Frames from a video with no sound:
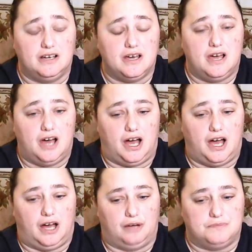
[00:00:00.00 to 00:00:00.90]

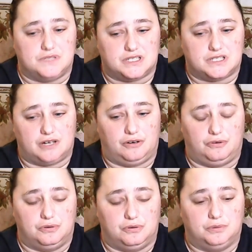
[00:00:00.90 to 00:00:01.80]
Um, so,
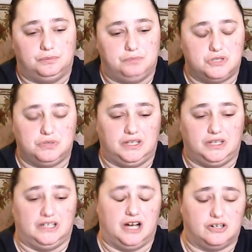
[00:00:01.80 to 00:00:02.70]
between the
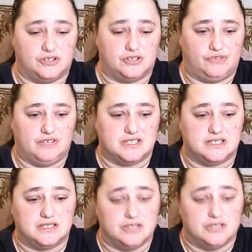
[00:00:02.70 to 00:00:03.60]
doctor's visits and
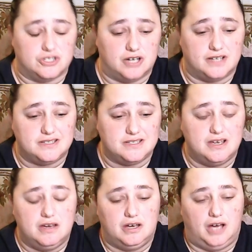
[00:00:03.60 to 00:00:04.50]
the stress,
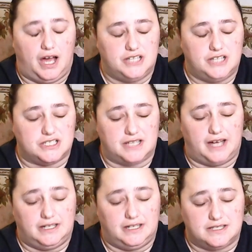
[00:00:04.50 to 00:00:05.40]
I just I
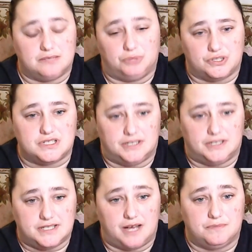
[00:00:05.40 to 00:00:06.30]
need some personal
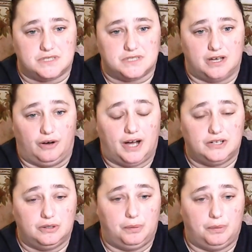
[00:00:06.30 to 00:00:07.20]
time. So I do
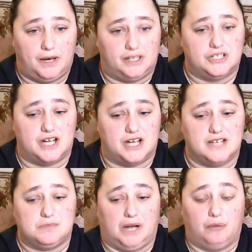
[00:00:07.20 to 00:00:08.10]
apologize, but
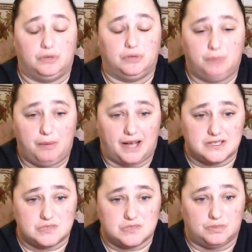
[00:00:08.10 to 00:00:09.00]
I will be back to
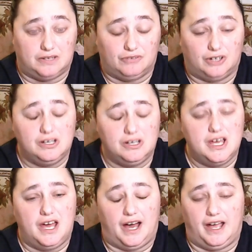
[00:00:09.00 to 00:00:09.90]
Zweetieville.
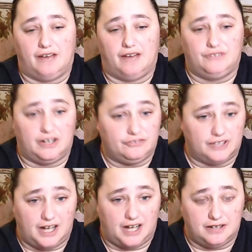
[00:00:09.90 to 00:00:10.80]
I have not
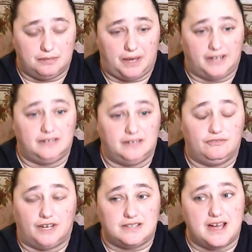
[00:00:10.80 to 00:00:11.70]
forgotten about it. In fact,
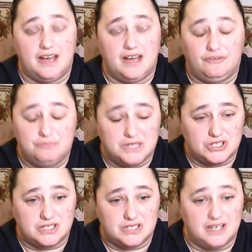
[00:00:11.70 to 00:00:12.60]
I have missed
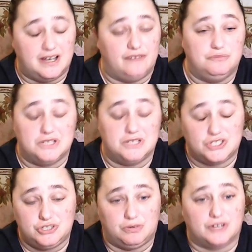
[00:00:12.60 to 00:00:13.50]
it. I've missed you
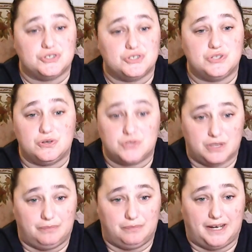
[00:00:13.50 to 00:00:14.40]
all so so
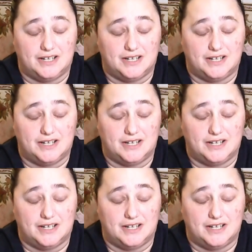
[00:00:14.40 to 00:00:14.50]
much.